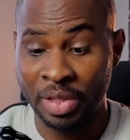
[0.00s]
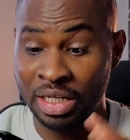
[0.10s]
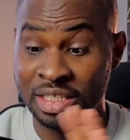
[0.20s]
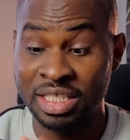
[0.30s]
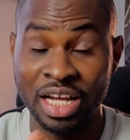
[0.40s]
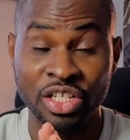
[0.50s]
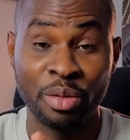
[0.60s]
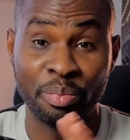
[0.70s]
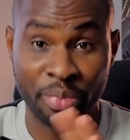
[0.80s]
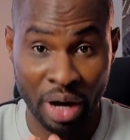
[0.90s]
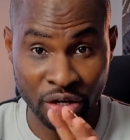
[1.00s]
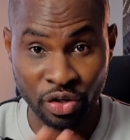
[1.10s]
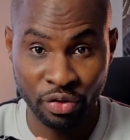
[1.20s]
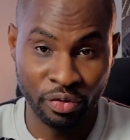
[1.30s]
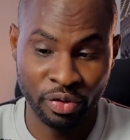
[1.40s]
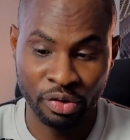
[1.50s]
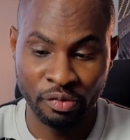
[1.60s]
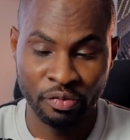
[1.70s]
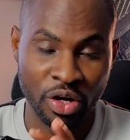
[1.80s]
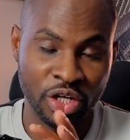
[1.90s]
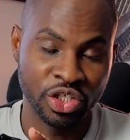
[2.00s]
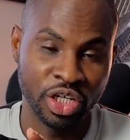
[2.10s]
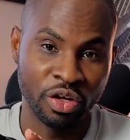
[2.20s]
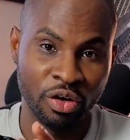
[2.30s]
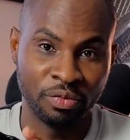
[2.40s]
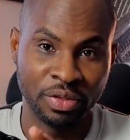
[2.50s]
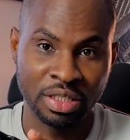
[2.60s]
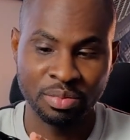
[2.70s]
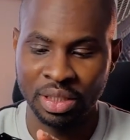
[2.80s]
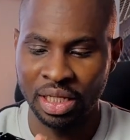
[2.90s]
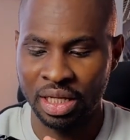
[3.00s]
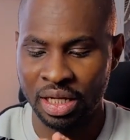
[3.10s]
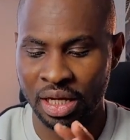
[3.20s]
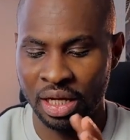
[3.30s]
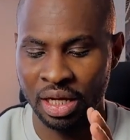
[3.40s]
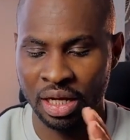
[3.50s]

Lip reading: This is actually a brand new version of this particular